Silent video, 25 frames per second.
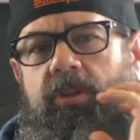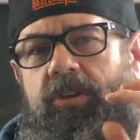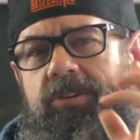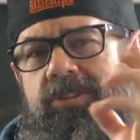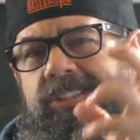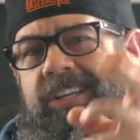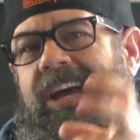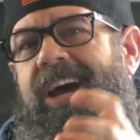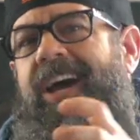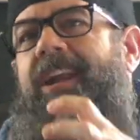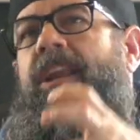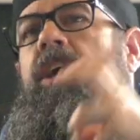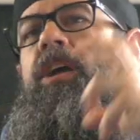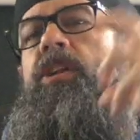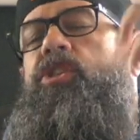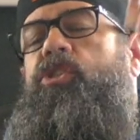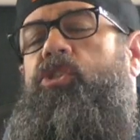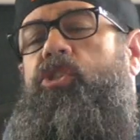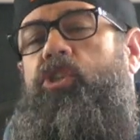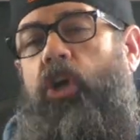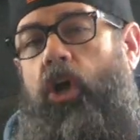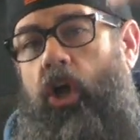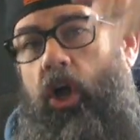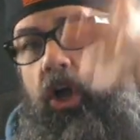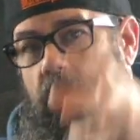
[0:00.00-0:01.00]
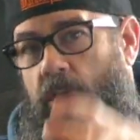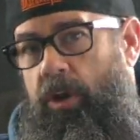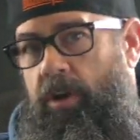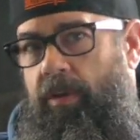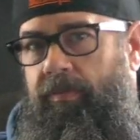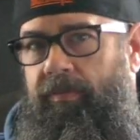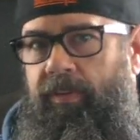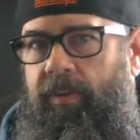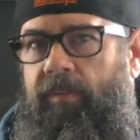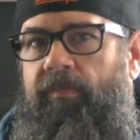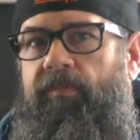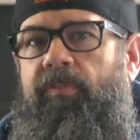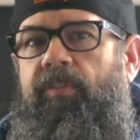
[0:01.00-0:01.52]
There's not a ton
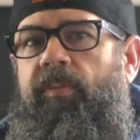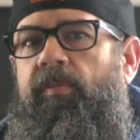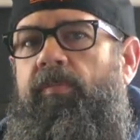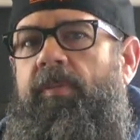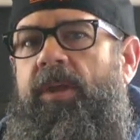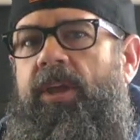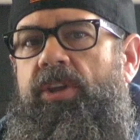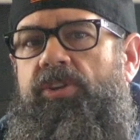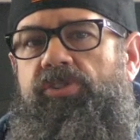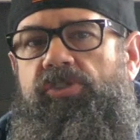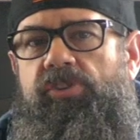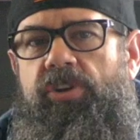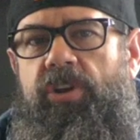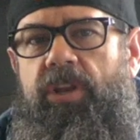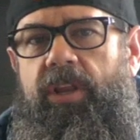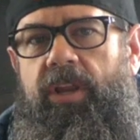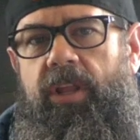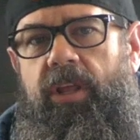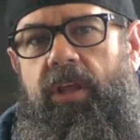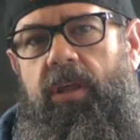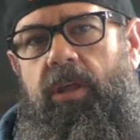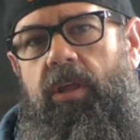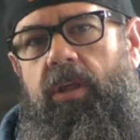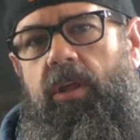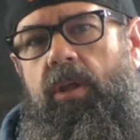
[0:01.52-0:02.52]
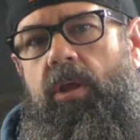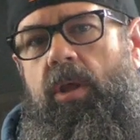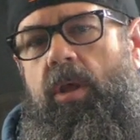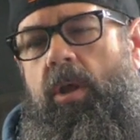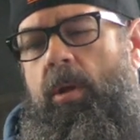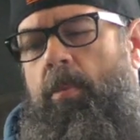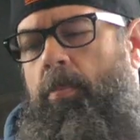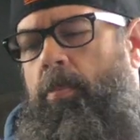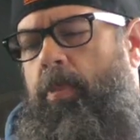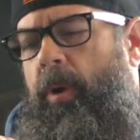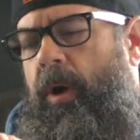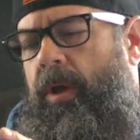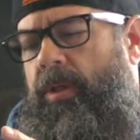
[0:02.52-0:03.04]
of information in it,
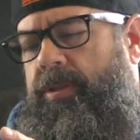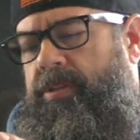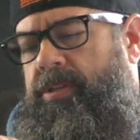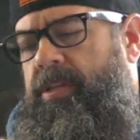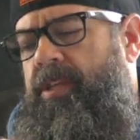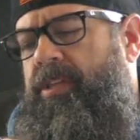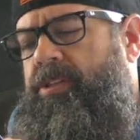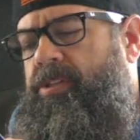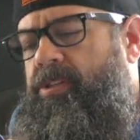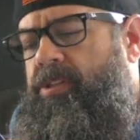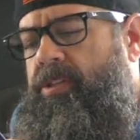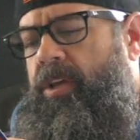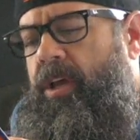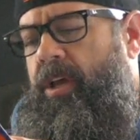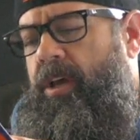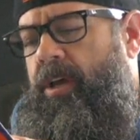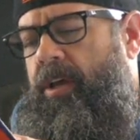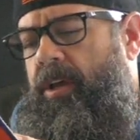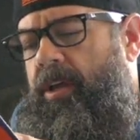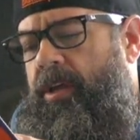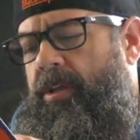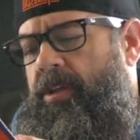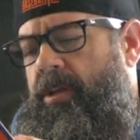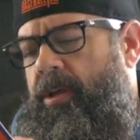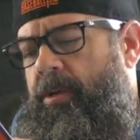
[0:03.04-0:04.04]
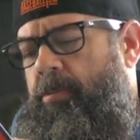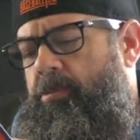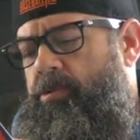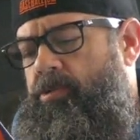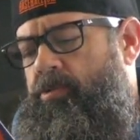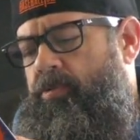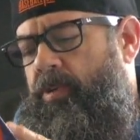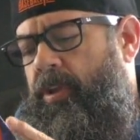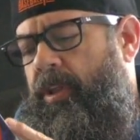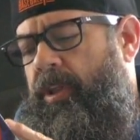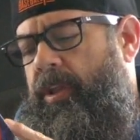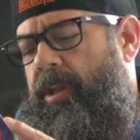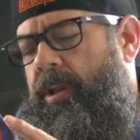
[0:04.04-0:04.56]
but it's uh, it, it was
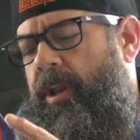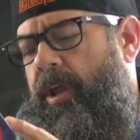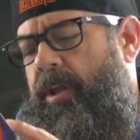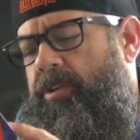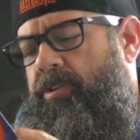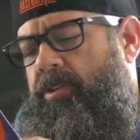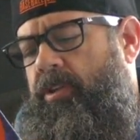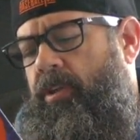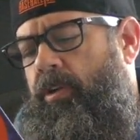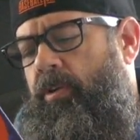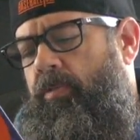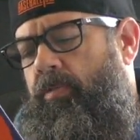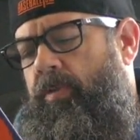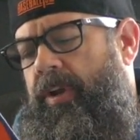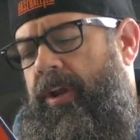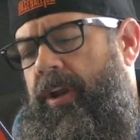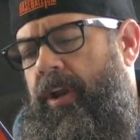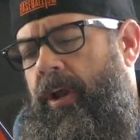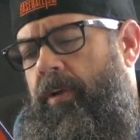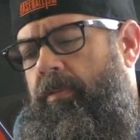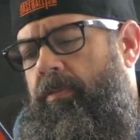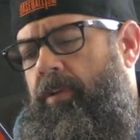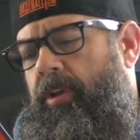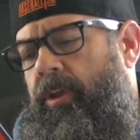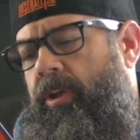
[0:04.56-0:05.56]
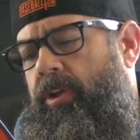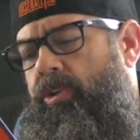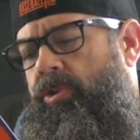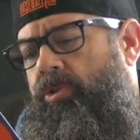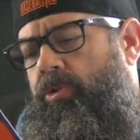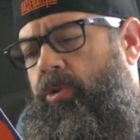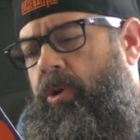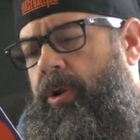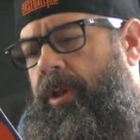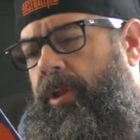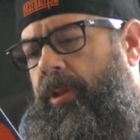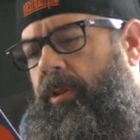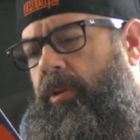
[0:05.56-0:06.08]
really a nice little read. I really
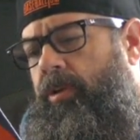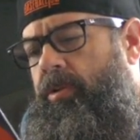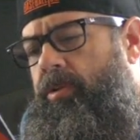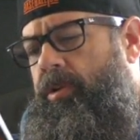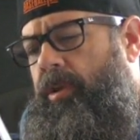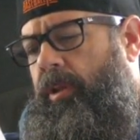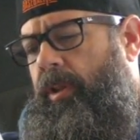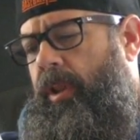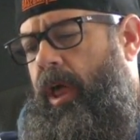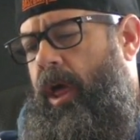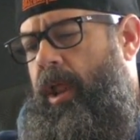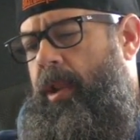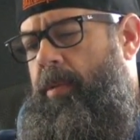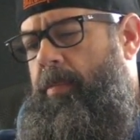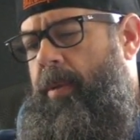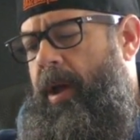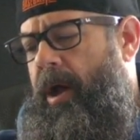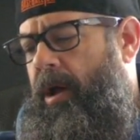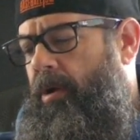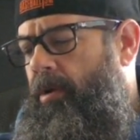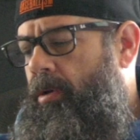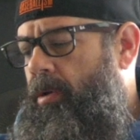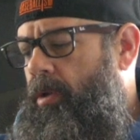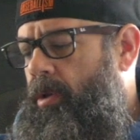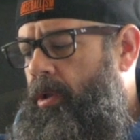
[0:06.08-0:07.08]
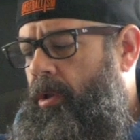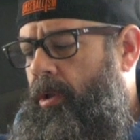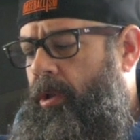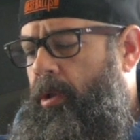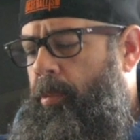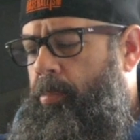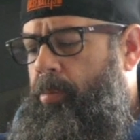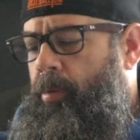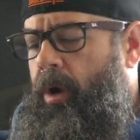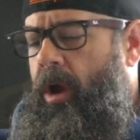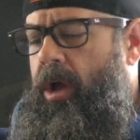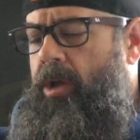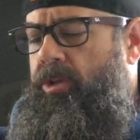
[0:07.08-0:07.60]
enjoyed it. Learned a lot about
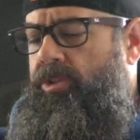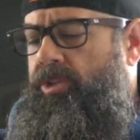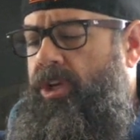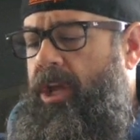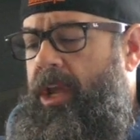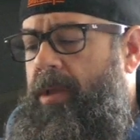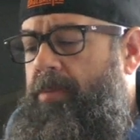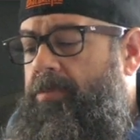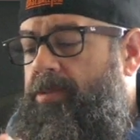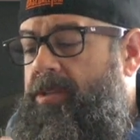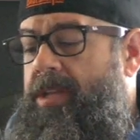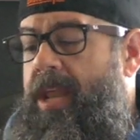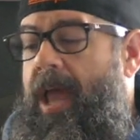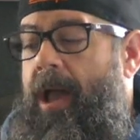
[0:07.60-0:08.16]
LeBron James.